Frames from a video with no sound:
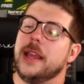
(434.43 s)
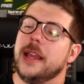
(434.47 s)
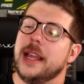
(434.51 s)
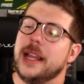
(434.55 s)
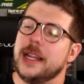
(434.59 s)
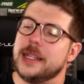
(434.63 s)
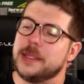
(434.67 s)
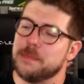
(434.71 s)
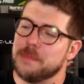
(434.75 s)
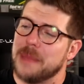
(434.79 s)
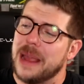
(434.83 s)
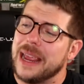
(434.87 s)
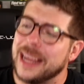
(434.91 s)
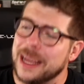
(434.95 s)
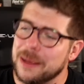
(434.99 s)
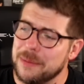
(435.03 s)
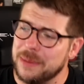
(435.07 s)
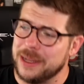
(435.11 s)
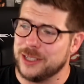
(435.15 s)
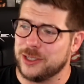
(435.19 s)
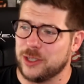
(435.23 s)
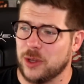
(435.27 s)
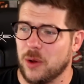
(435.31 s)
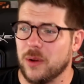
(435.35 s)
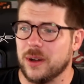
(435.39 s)
It's making
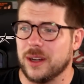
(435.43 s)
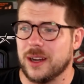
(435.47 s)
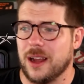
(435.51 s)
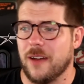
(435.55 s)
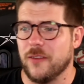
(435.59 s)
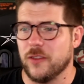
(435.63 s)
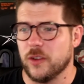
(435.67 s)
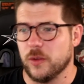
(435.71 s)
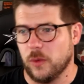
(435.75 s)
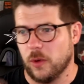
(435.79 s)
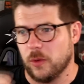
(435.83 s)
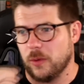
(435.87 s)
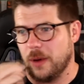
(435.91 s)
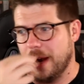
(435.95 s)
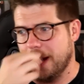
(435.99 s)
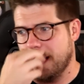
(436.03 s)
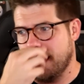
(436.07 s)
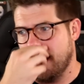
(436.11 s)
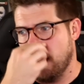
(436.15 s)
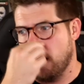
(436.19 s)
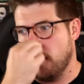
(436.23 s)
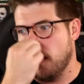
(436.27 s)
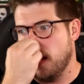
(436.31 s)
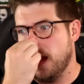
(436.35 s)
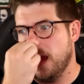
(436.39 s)
me so uncomfortable right
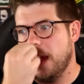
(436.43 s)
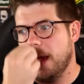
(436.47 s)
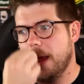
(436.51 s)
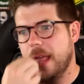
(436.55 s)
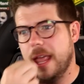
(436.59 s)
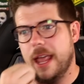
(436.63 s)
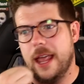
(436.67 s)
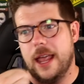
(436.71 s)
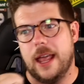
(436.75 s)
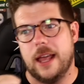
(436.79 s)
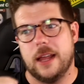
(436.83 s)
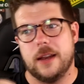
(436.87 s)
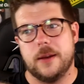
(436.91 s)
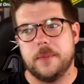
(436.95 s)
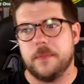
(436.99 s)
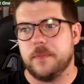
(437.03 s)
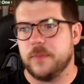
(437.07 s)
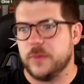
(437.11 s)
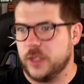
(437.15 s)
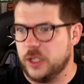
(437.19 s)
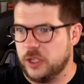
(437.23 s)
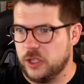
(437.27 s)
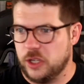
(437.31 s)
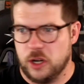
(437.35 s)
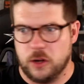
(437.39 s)
now. And,
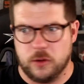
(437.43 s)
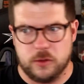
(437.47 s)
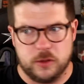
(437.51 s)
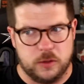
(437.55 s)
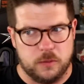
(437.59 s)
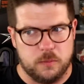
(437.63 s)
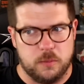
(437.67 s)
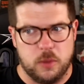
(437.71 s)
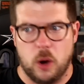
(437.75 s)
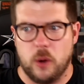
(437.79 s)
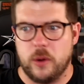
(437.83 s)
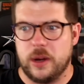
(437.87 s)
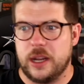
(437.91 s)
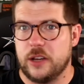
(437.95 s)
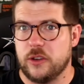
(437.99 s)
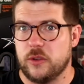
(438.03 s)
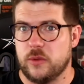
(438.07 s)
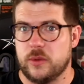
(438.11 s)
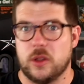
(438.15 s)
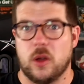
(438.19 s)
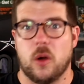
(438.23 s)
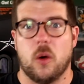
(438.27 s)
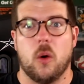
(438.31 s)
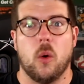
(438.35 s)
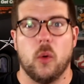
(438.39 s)
you know, moaning and
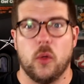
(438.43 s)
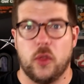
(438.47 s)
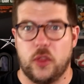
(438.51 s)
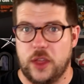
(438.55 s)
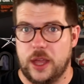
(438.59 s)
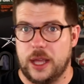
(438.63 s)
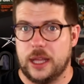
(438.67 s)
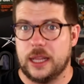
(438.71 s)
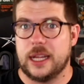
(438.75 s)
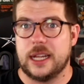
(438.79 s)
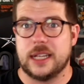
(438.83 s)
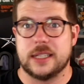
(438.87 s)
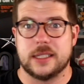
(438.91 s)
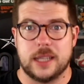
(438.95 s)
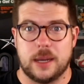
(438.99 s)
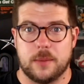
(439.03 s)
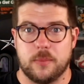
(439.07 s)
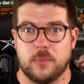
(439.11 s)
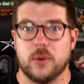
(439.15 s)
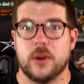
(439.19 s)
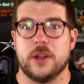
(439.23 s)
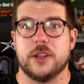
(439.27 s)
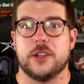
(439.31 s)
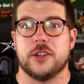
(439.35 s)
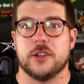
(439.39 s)
doing the whole thing. Like I said, I'm
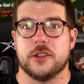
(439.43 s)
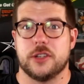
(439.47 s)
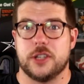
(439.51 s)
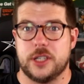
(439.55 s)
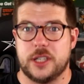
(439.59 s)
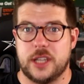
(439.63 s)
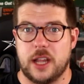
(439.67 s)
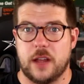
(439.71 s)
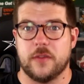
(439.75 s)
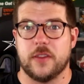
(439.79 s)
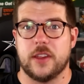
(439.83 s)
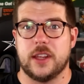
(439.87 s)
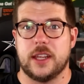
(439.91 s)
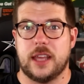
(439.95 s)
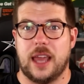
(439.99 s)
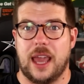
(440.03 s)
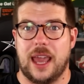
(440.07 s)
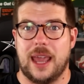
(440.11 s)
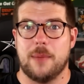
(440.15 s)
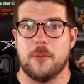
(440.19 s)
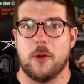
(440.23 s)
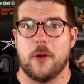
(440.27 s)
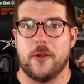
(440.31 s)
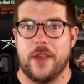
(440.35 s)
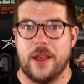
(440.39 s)
pretty sure she definitely
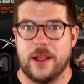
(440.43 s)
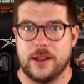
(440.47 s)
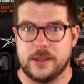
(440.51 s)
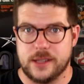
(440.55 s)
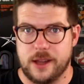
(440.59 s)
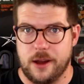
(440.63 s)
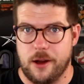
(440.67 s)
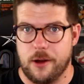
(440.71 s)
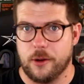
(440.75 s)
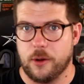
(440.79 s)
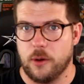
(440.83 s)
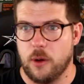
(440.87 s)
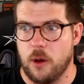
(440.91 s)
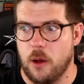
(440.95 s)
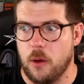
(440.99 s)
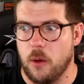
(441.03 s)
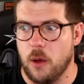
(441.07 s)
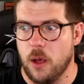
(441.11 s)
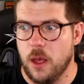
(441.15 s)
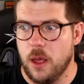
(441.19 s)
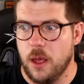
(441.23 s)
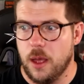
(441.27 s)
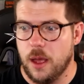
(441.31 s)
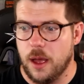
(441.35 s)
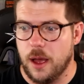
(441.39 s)
came on that scarecrow.
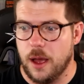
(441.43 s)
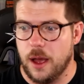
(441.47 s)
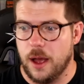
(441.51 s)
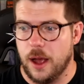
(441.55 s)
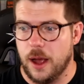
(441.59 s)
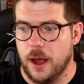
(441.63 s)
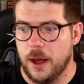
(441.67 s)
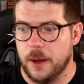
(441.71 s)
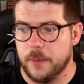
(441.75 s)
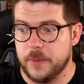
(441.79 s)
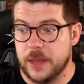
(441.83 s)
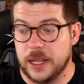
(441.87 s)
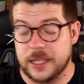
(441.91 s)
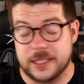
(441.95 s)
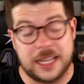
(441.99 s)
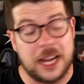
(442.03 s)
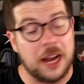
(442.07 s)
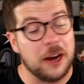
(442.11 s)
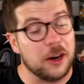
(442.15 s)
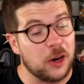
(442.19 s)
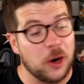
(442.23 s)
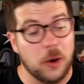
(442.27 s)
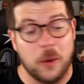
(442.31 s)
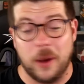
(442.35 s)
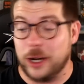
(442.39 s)
That
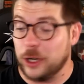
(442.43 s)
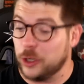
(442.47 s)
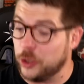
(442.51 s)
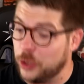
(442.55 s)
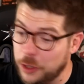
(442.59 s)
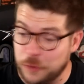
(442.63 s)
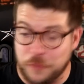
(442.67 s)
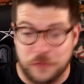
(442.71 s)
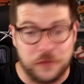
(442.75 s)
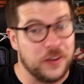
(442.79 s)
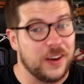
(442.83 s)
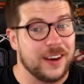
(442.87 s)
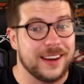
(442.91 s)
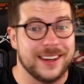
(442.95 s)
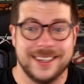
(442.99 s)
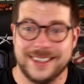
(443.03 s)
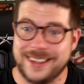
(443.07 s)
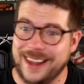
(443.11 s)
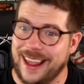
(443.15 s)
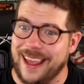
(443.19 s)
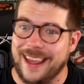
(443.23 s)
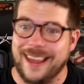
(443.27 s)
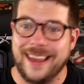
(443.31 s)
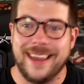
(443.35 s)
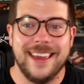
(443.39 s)
scarecrow had a good fucking
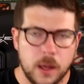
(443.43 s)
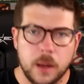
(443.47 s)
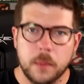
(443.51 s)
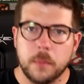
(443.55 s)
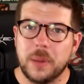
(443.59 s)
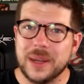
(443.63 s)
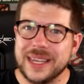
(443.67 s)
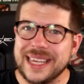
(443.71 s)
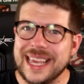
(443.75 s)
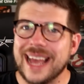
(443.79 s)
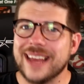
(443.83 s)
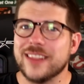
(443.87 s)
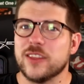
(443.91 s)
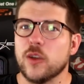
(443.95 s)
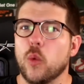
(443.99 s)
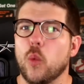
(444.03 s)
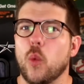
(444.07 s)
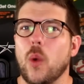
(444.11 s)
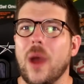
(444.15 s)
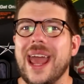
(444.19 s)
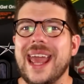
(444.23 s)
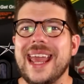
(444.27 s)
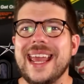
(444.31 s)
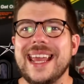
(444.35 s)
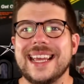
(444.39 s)
day. But yeah, the
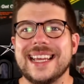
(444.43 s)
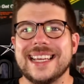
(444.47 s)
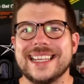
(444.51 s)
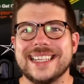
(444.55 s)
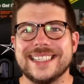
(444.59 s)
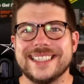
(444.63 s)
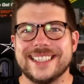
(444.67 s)
way